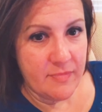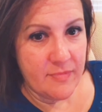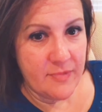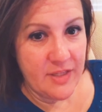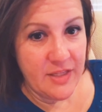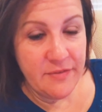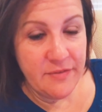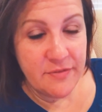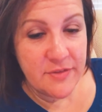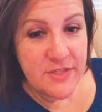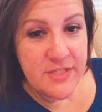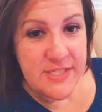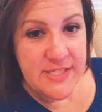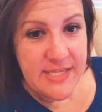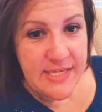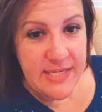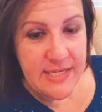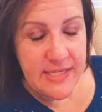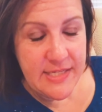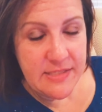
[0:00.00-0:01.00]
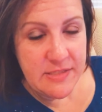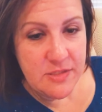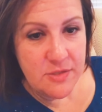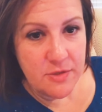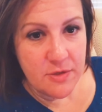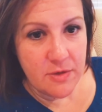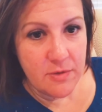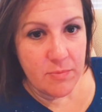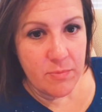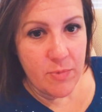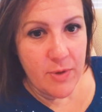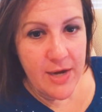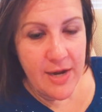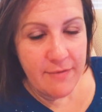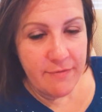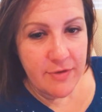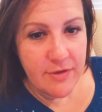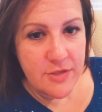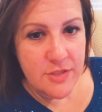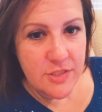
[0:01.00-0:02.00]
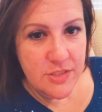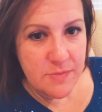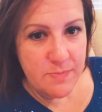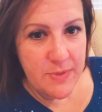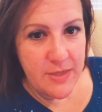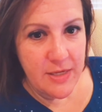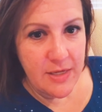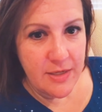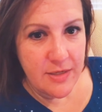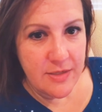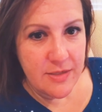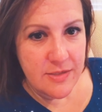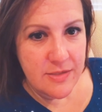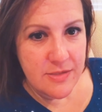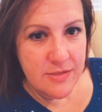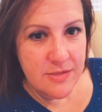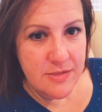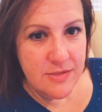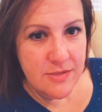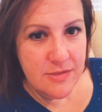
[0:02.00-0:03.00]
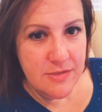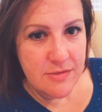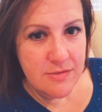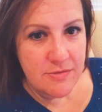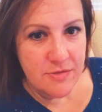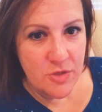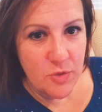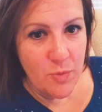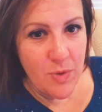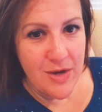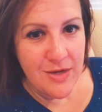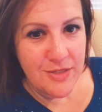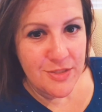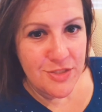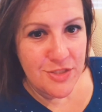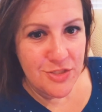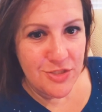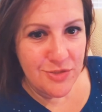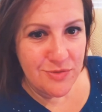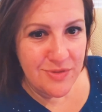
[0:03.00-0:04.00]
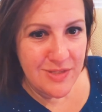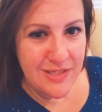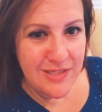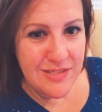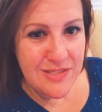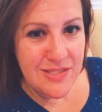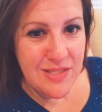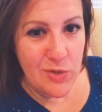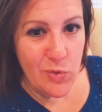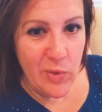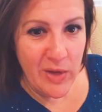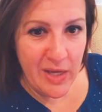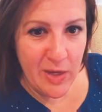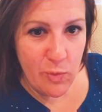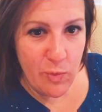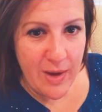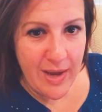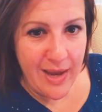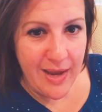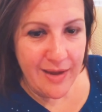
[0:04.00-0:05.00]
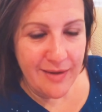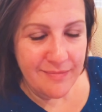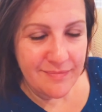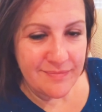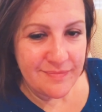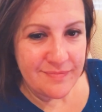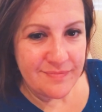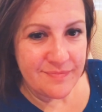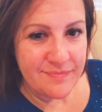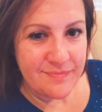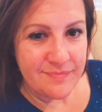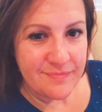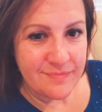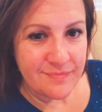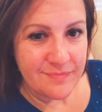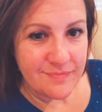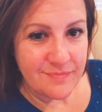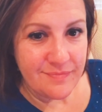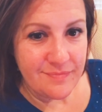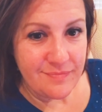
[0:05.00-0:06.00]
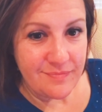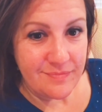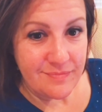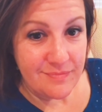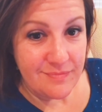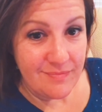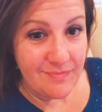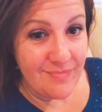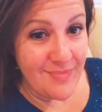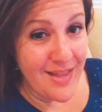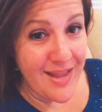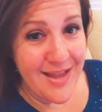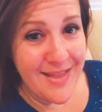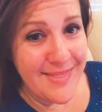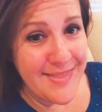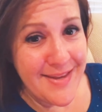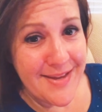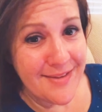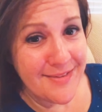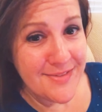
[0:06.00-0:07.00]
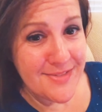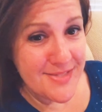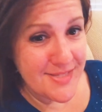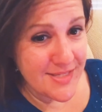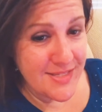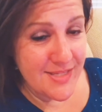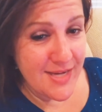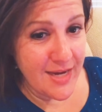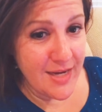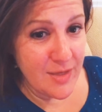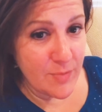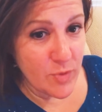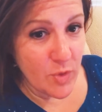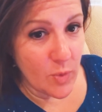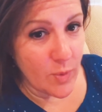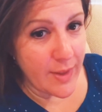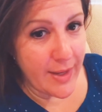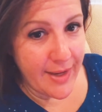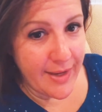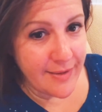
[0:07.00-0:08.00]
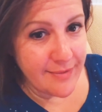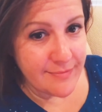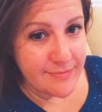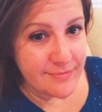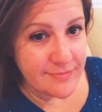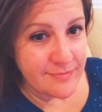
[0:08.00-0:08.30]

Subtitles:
liver disease, or whatever, just because you wanted to do things the quick way and the unsustainable way.